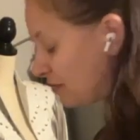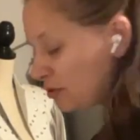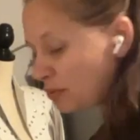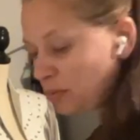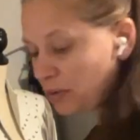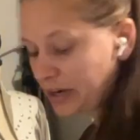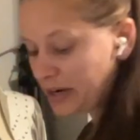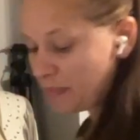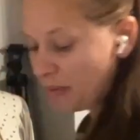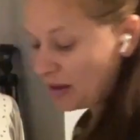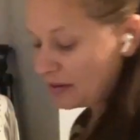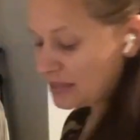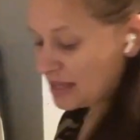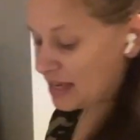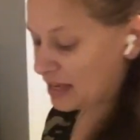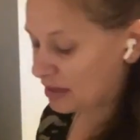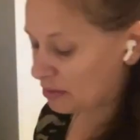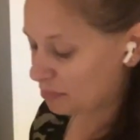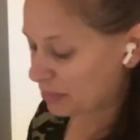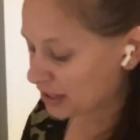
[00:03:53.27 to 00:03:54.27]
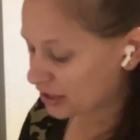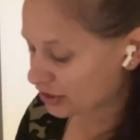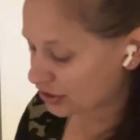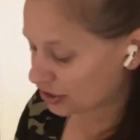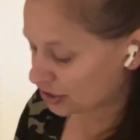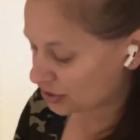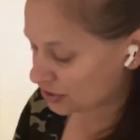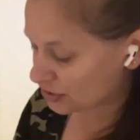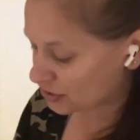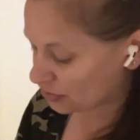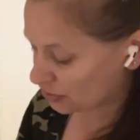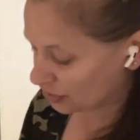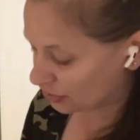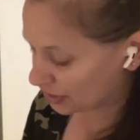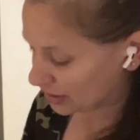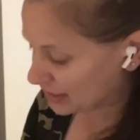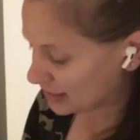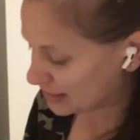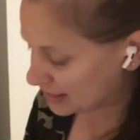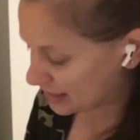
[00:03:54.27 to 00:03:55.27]
to worry about taking pictures, so they're
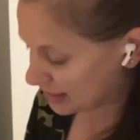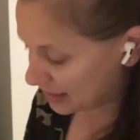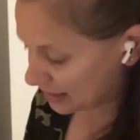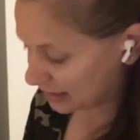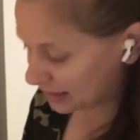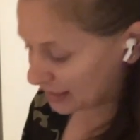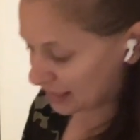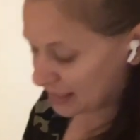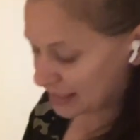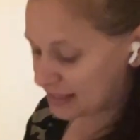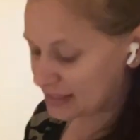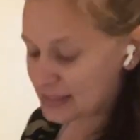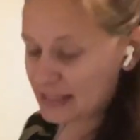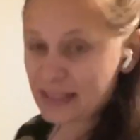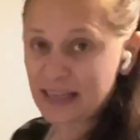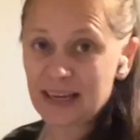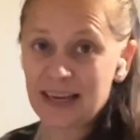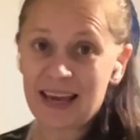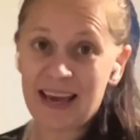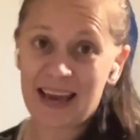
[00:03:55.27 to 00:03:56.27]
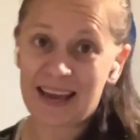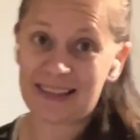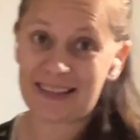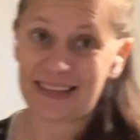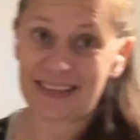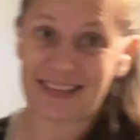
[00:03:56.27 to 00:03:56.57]
easy to list and then